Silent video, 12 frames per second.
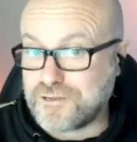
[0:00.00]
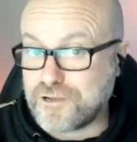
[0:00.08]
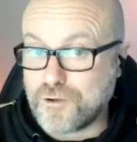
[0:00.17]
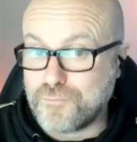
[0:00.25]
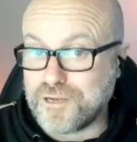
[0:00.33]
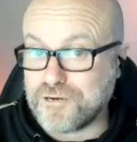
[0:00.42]

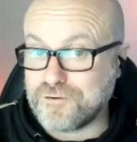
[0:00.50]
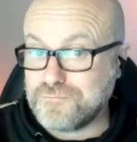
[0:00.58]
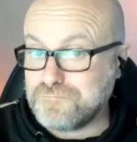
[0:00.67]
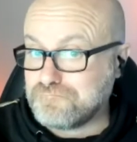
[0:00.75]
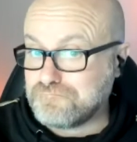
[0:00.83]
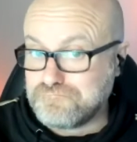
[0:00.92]
gold medal at
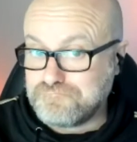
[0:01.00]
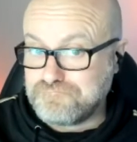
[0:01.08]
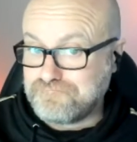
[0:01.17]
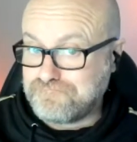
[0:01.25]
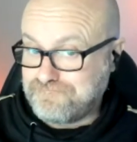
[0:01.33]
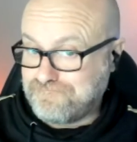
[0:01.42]

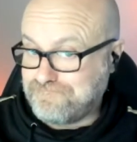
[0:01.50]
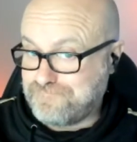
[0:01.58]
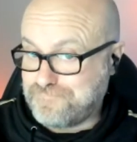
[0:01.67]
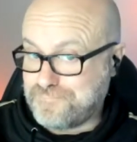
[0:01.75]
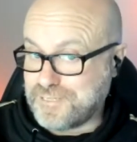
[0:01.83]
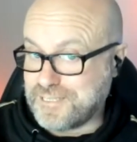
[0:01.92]

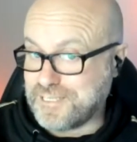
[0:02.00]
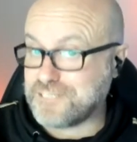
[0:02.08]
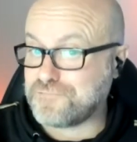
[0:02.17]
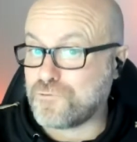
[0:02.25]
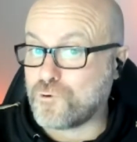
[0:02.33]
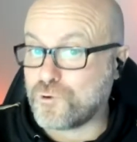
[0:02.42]

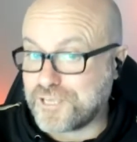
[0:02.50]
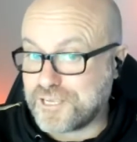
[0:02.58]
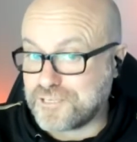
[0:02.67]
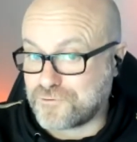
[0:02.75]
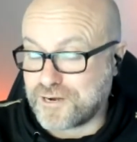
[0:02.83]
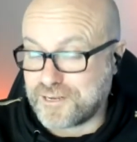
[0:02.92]
least 4
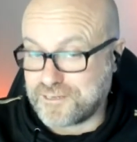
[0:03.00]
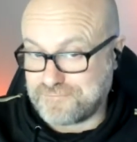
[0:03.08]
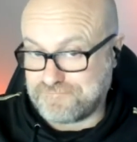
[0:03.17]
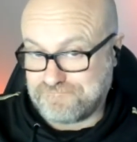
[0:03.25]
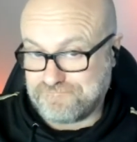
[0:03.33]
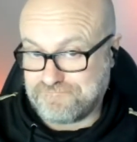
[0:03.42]
years running
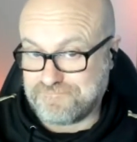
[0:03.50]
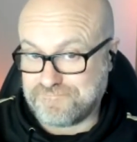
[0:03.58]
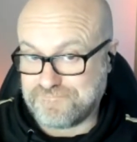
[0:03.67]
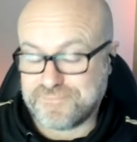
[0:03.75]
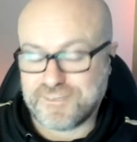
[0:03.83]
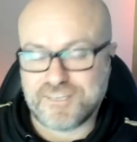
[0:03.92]

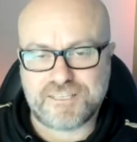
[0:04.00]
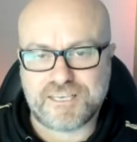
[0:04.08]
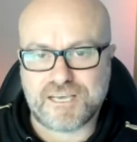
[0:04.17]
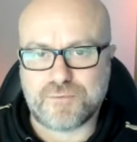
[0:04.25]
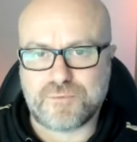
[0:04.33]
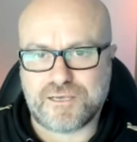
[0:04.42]
at the
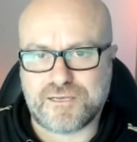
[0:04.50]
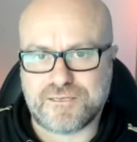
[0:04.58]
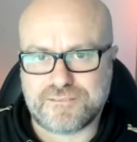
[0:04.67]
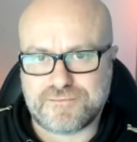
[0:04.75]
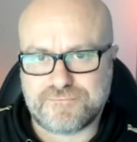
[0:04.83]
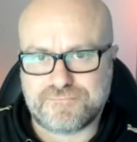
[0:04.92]
IBAs.